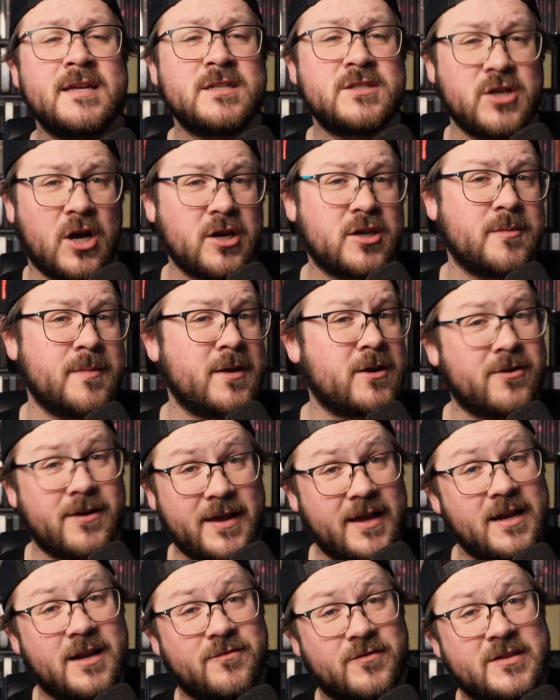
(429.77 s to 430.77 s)
documentary
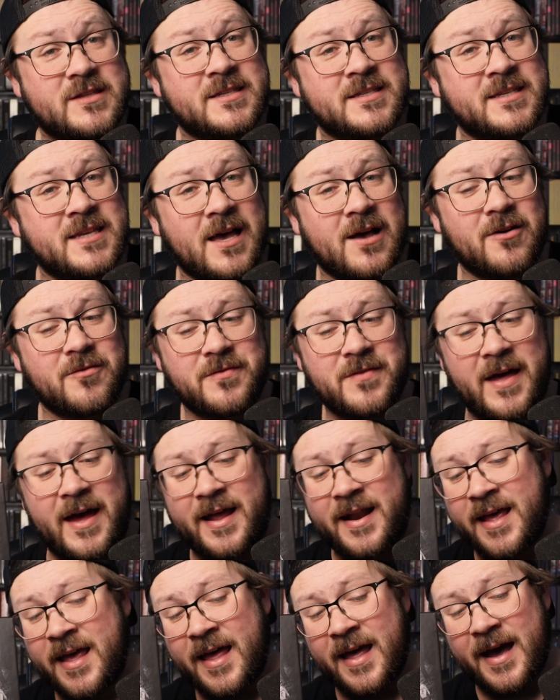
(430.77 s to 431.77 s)
in of itself
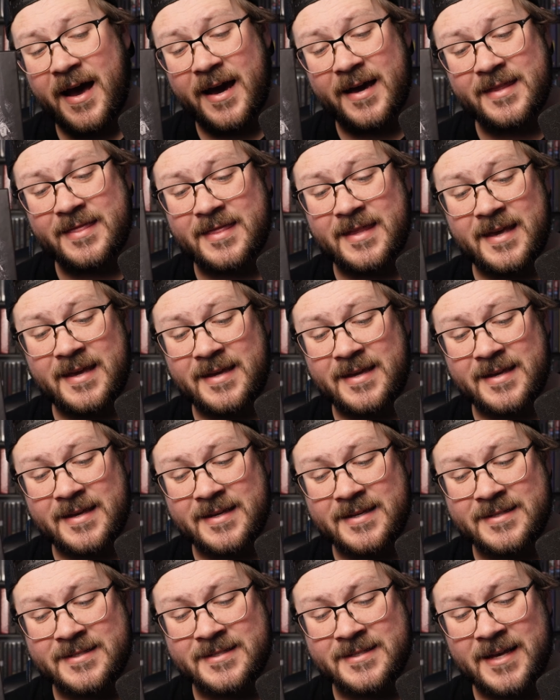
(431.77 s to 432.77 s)
that I think
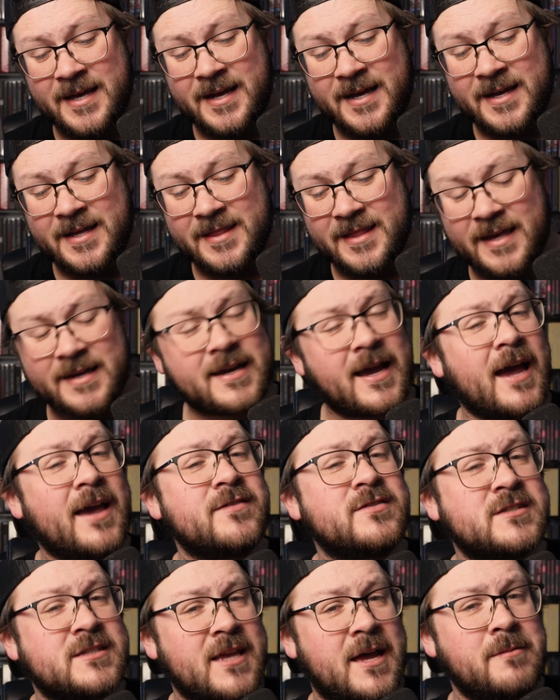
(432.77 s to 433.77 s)
is, like
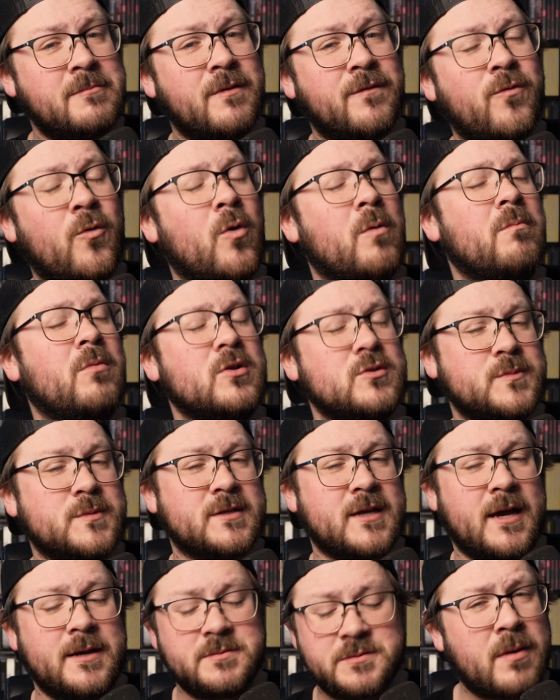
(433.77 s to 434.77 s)
I've said before multiple
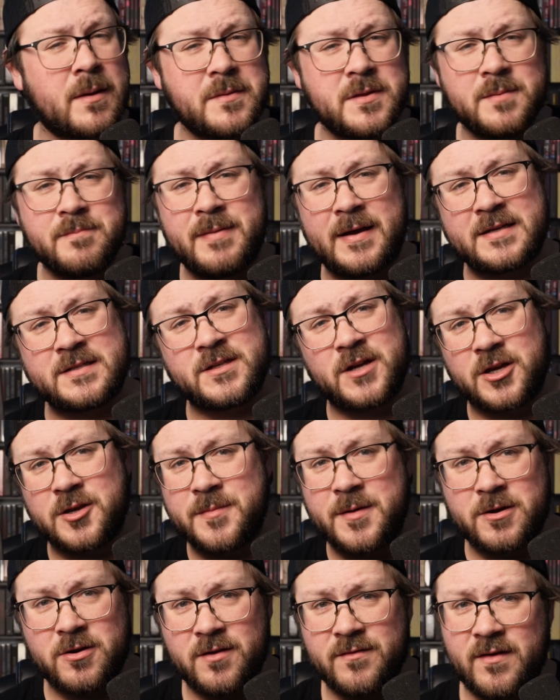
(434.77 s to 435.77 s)
times, probably the best
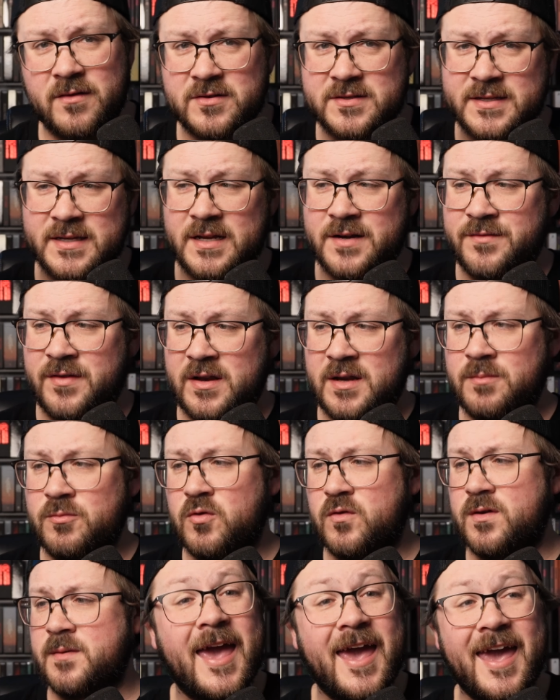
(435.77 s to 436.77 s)
documentary I've ever seen of any movie.